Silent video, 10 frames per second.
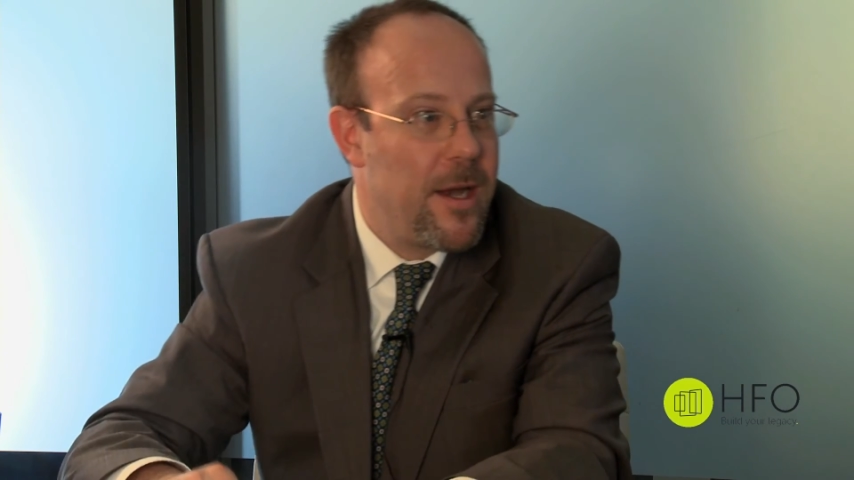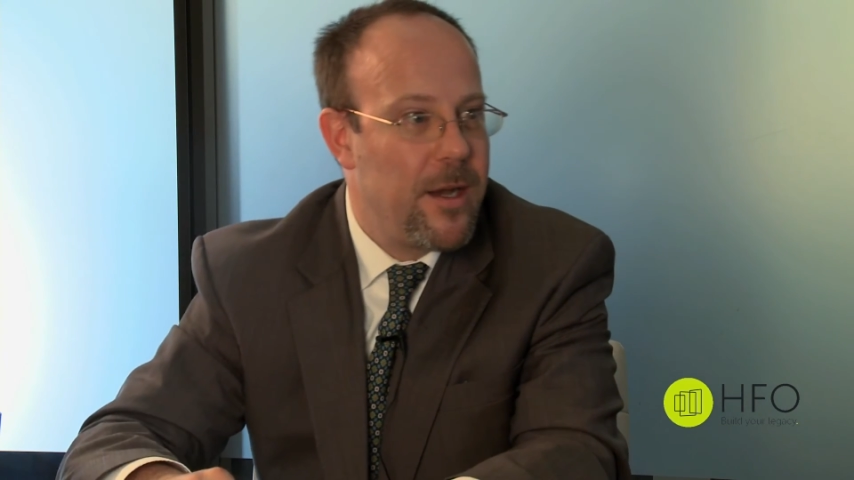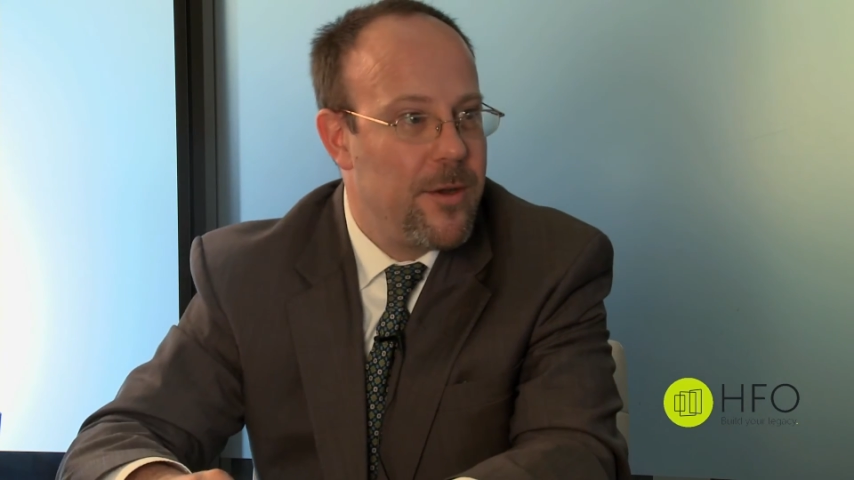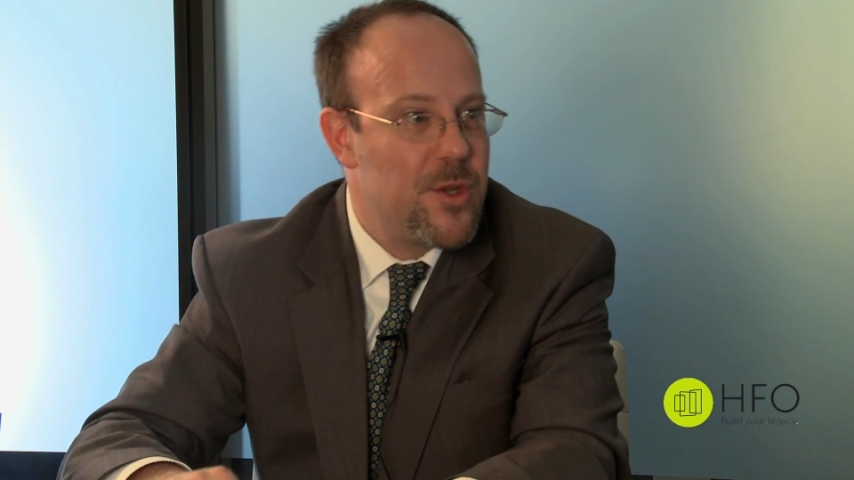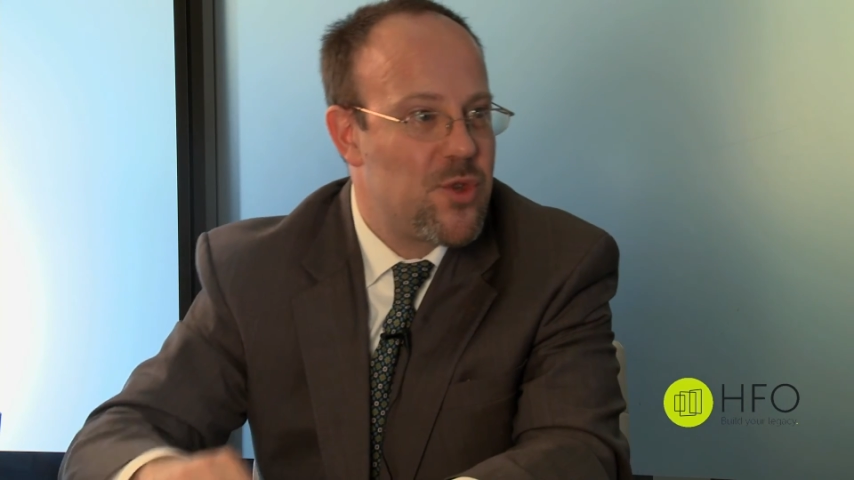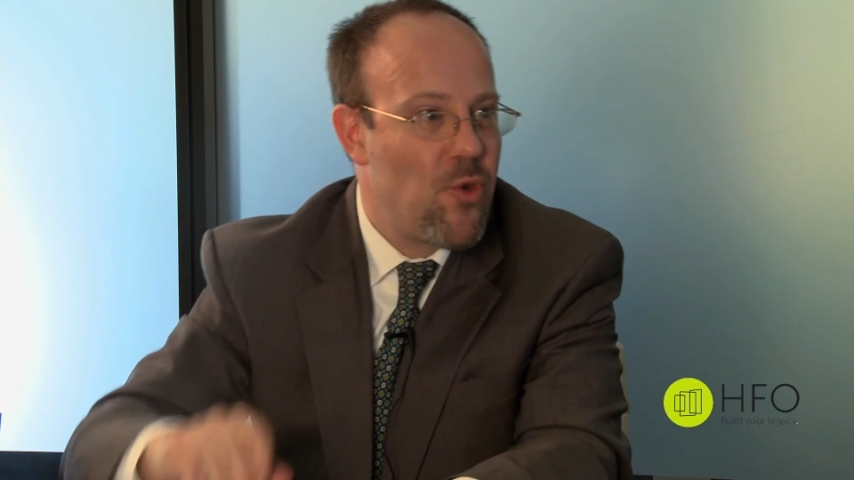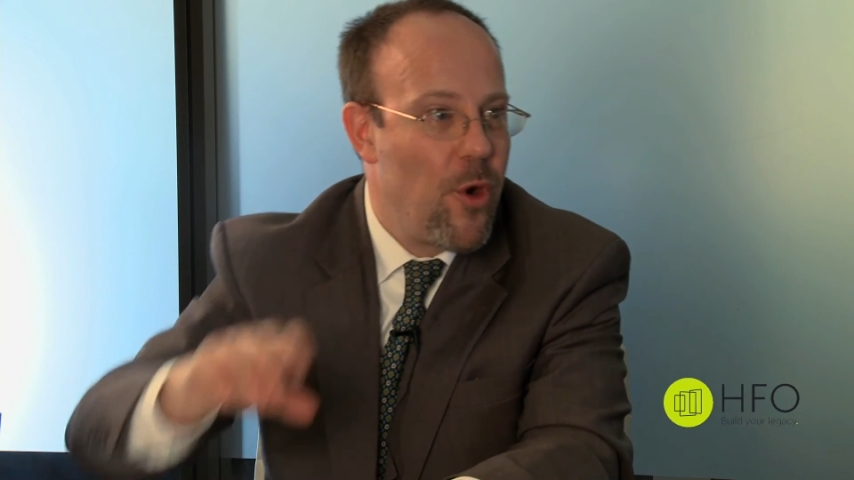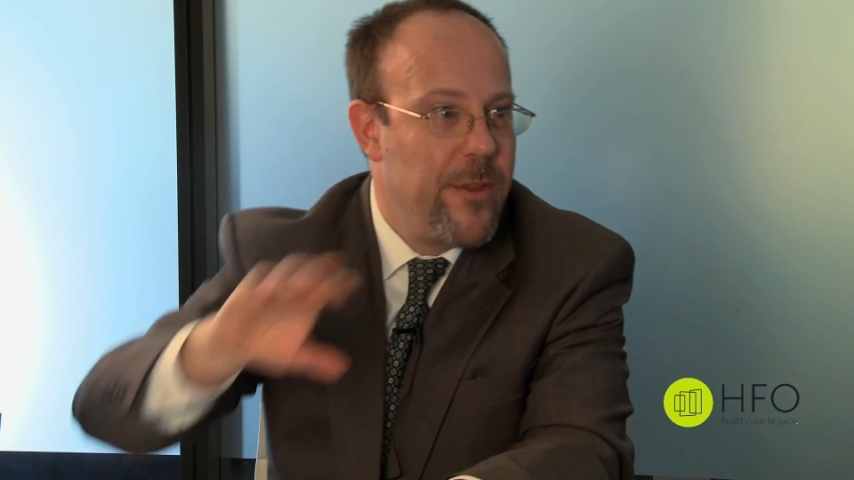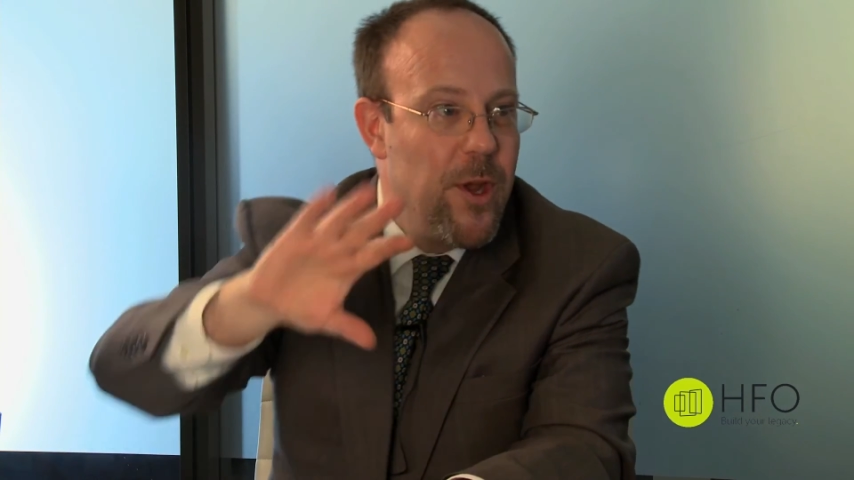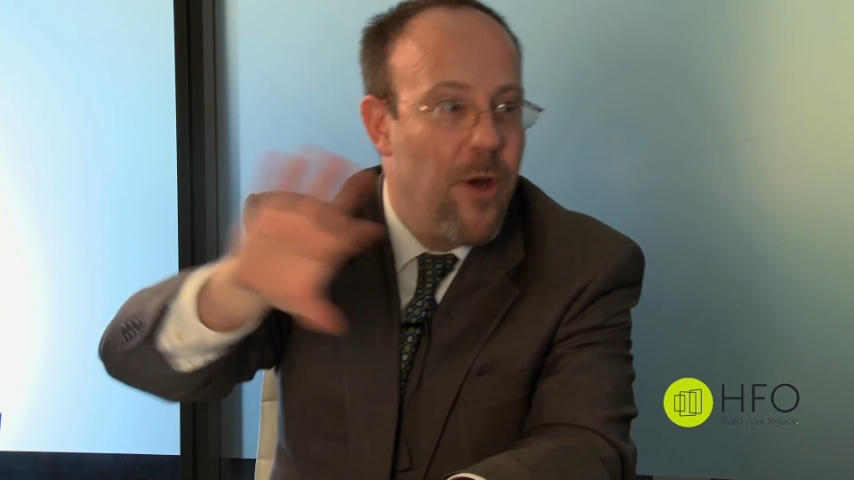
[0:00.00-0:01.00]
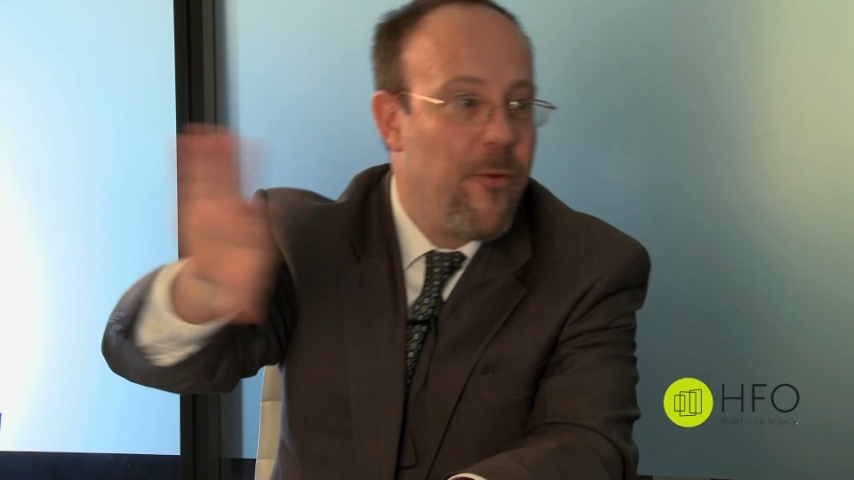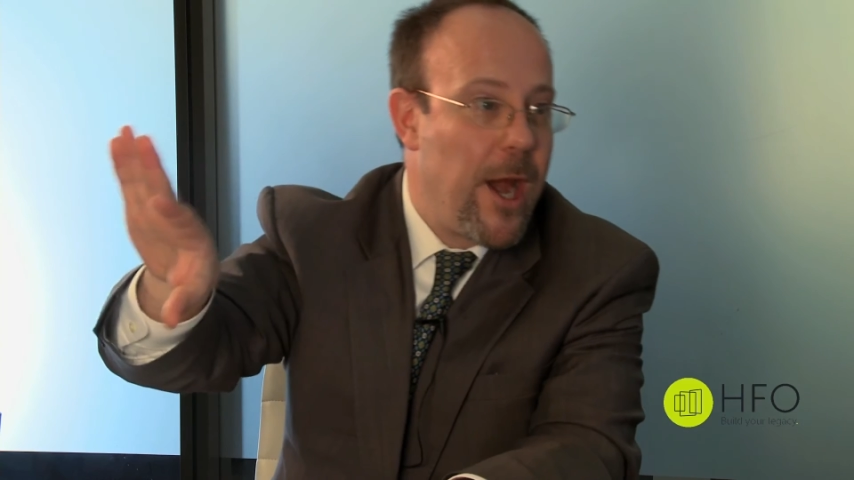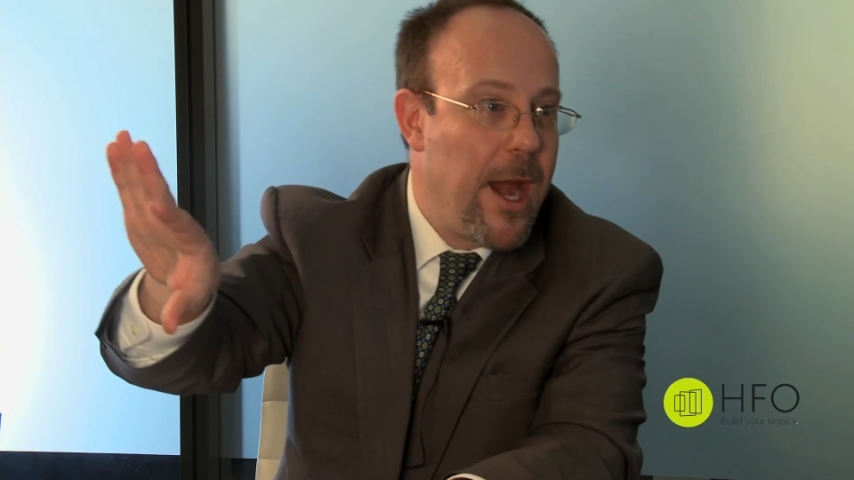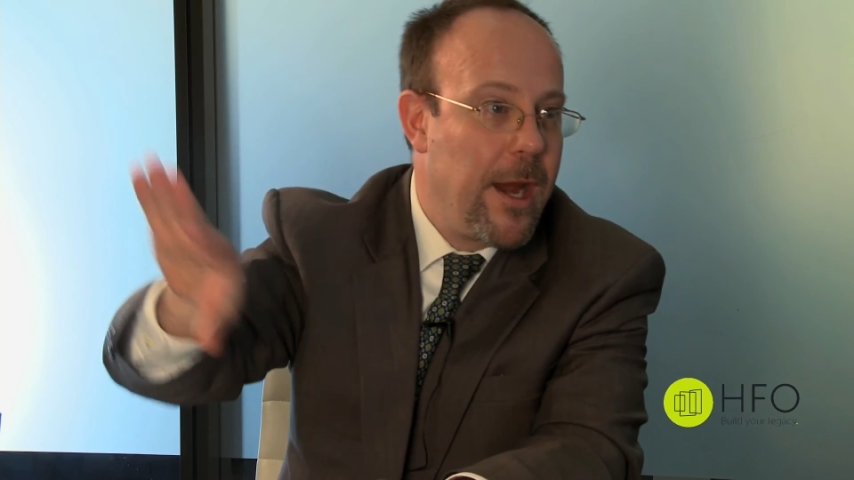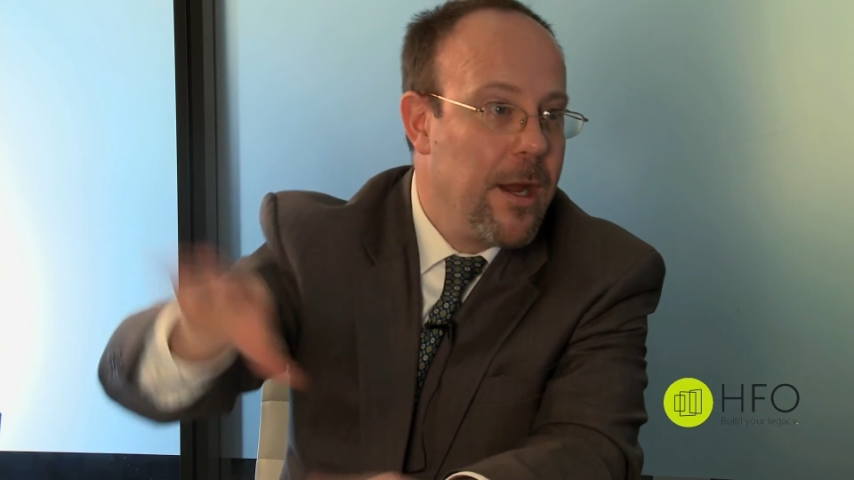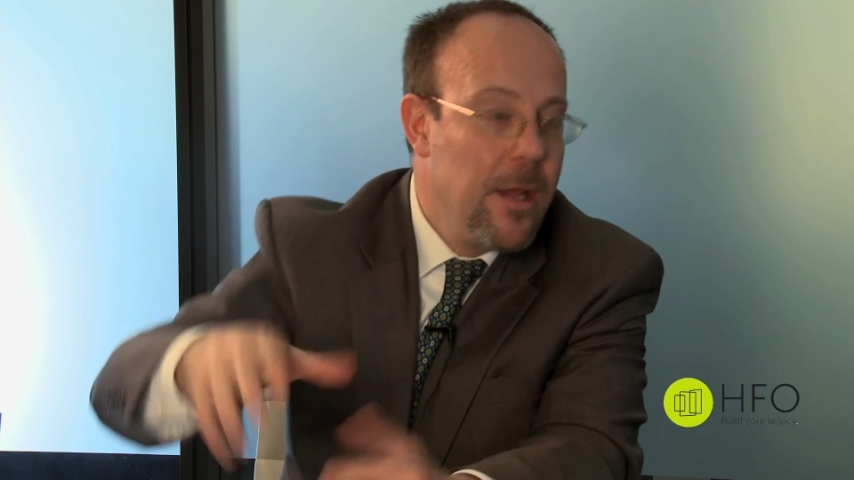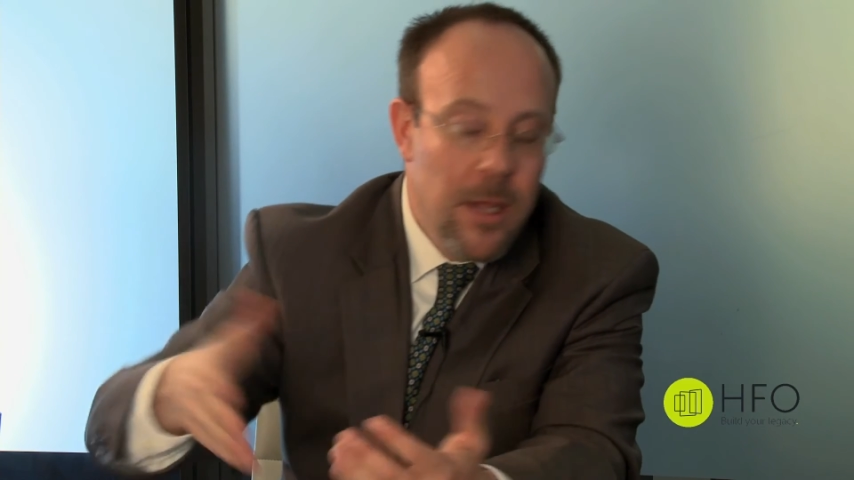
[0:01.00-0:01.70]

and destroyed the overhang,